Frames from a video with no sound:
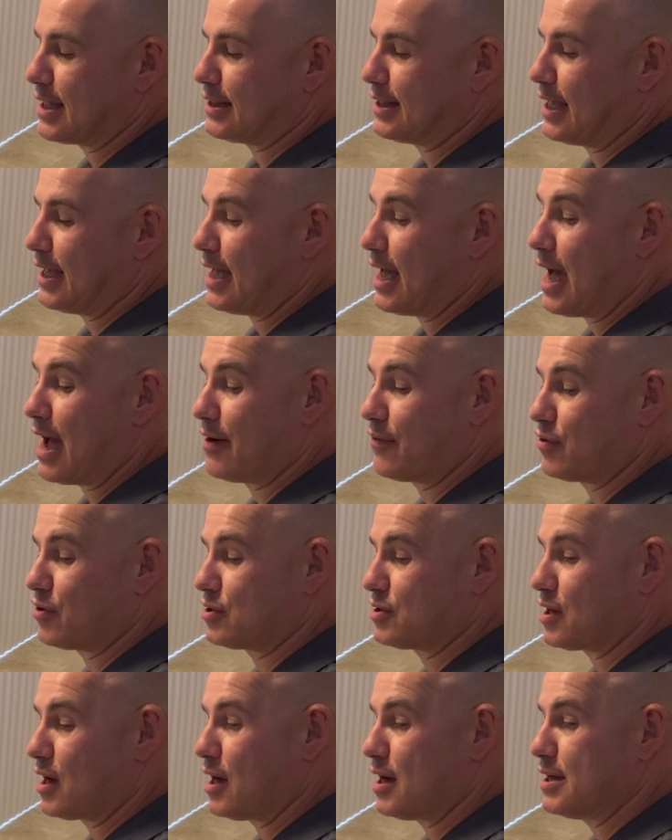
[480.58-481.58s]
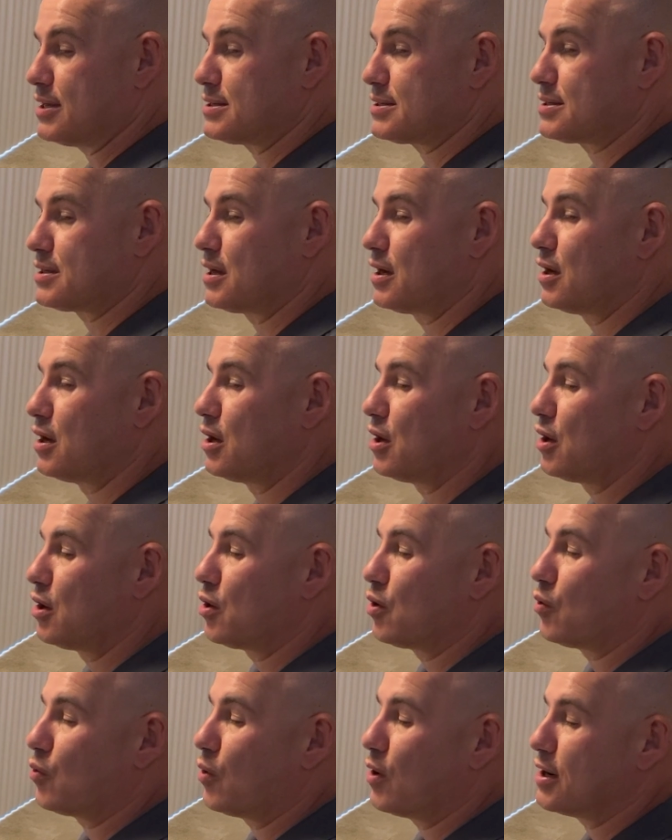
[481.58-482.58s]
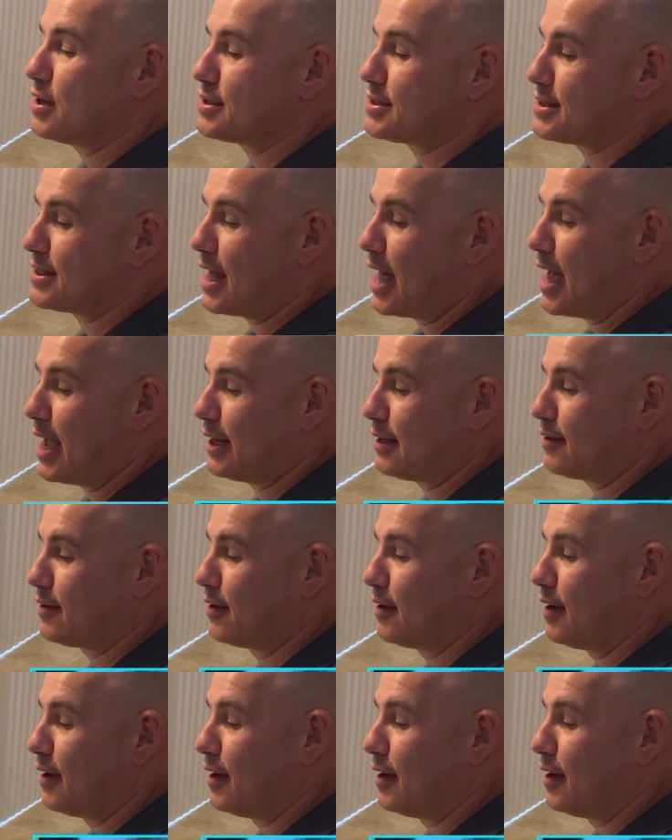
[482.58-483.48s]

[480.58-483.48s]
they advertised was that